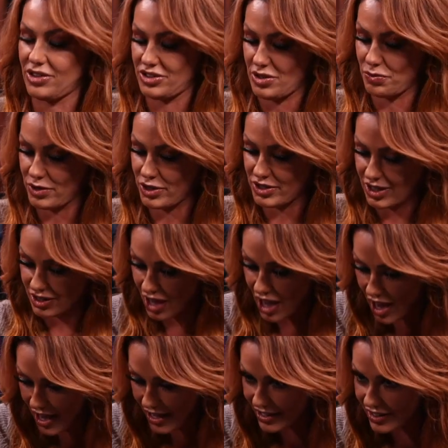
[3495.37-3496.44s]
there's a
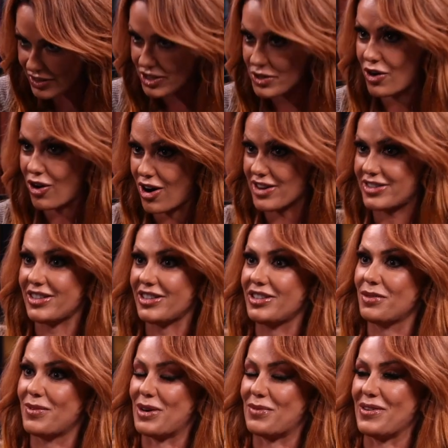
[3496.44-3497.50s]
line and you cross it,
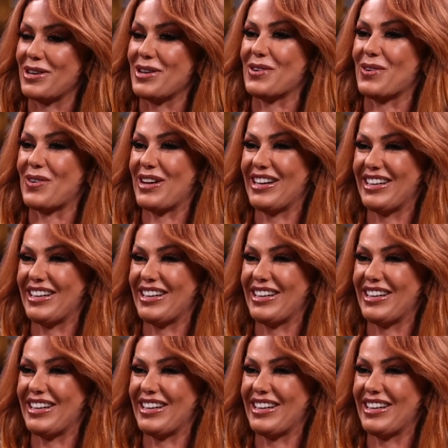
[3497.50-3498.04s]
you better be nude.